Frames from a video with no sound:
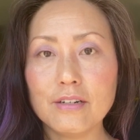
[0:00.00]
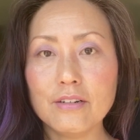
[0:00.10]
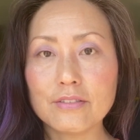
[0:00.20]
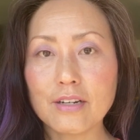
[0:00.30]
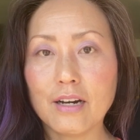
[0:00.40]

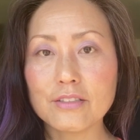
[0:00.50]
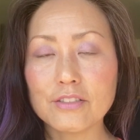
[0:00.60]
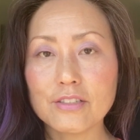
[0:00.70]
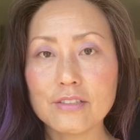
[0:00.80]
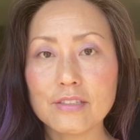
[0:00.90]

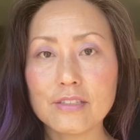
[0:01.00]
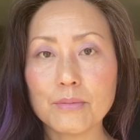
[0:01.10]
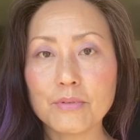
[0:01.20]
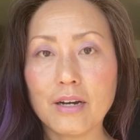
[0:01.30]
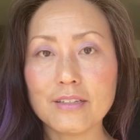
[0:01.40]
unconscious,
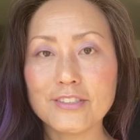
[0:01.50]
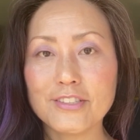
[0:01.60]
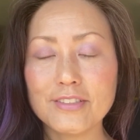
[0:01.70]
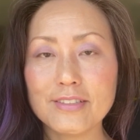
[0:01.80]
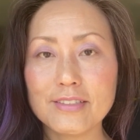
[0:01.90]

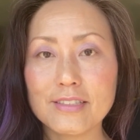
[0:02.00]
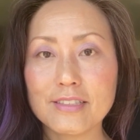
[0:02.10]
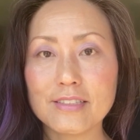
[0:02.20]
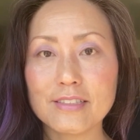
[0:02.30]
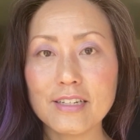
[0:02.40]

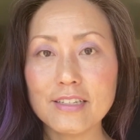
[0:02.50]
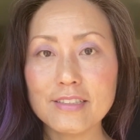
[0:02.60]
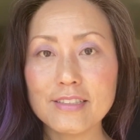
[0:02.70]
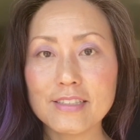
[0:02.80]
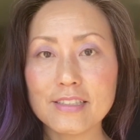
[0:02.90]
subconscious
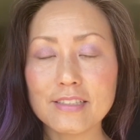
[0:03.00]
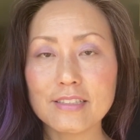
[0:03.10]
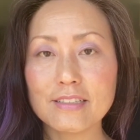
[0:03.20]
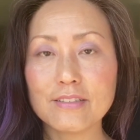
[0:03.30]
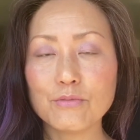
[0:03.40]
states,
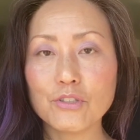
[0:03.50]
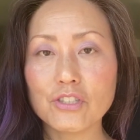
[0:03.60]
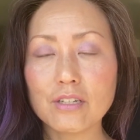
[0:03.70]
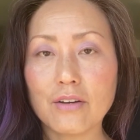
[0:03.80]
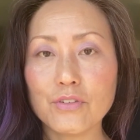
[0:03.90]

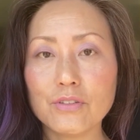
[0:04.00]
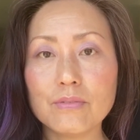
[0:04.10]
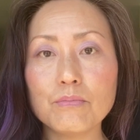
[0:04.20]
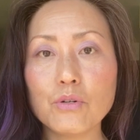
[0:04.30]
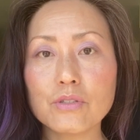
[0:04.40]
which
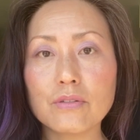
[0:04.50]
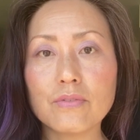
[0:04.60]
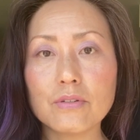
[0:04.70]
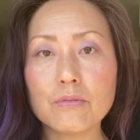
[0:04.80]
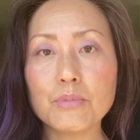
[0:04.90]
govern most of
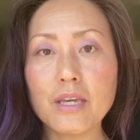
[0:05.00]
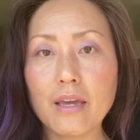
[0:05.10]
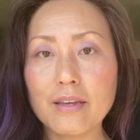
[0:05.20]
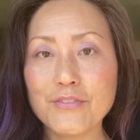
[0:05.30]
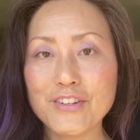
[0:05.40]
the
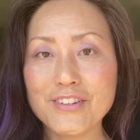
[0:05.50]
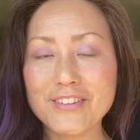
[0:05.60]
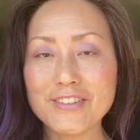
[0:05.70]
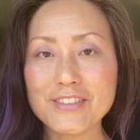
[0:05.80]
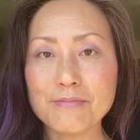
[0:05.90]

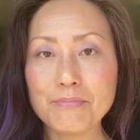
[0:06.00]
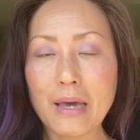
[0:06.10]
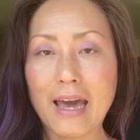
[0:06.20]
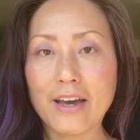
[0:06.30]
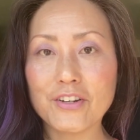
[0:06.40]
behaviors and
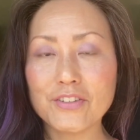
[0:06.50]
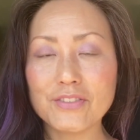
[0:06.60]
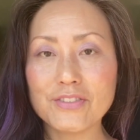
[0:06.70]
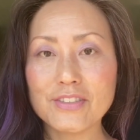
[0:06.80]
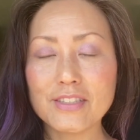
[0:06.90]

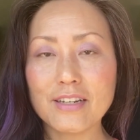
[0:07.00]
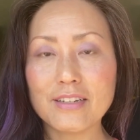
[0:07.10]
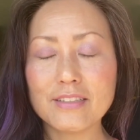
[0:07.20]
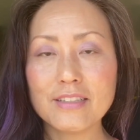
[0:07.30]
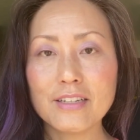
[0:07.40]
patterns
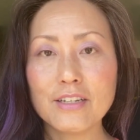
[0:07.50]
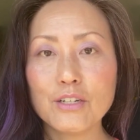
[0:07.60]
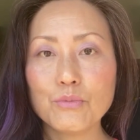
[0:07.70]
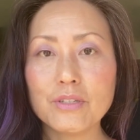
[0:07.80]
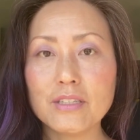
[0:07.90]
that
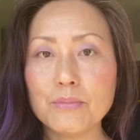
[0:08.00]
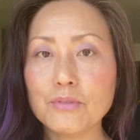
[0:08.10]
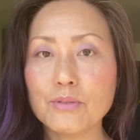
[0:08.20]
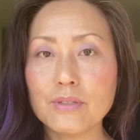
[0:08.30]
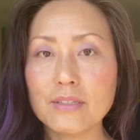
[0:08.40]
we keep
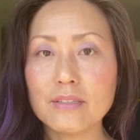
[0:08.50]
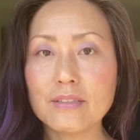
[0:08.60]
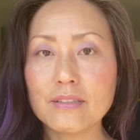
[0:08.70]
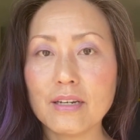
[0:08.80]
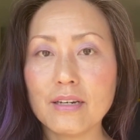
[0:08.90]

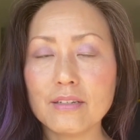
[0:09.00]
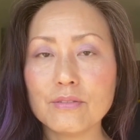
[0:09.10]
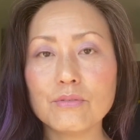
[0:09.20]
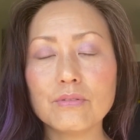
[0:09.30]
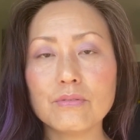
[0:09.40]
doing
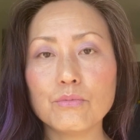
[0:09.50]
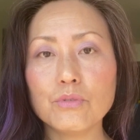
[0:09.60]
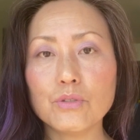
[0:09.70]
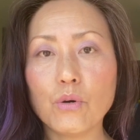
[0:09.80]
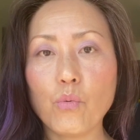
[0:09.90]
that
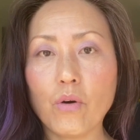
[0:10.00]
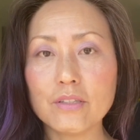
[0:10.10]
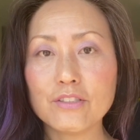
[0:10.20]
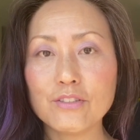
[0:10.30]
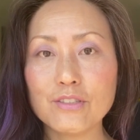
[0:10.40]
we don't
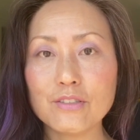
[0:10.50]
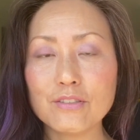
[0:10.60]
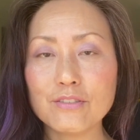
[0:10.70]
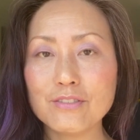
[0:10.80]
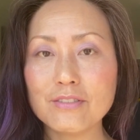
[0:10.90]
want to
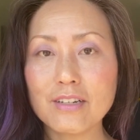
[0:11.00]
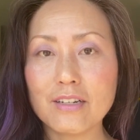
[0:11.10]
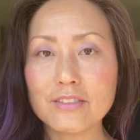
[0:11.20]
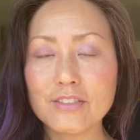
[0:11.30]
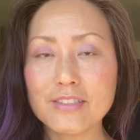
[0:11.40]
do
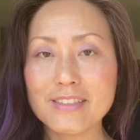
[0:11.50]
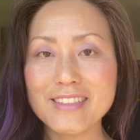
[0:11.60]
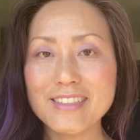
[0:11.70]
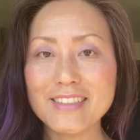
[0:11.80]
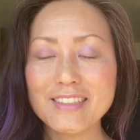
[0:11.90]

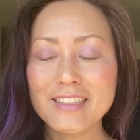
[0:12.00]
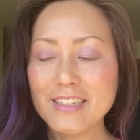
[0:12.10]
consciously.